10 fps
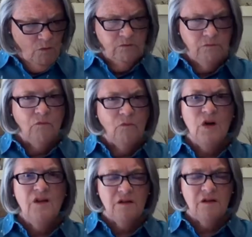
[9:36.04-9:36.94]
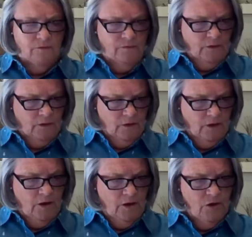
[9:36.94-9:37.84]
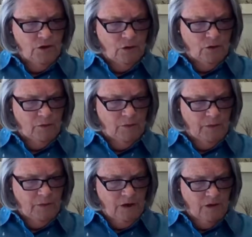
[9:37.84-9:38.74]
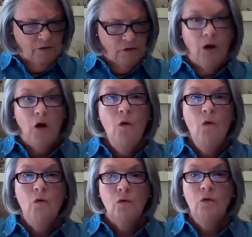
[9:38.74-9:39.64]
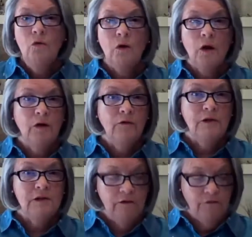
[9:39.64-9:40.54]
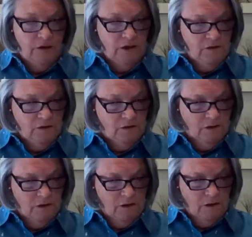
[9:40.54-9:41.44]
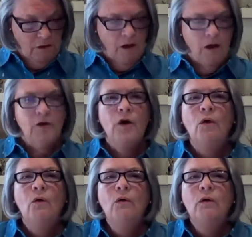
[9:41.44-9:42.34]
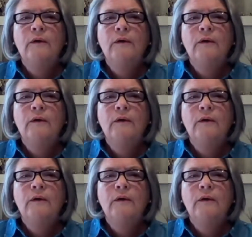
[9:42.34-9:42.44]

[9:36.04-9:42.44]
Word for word: Mm, once. An art show with my parents. Oh, cool. Are you visiting friends? No.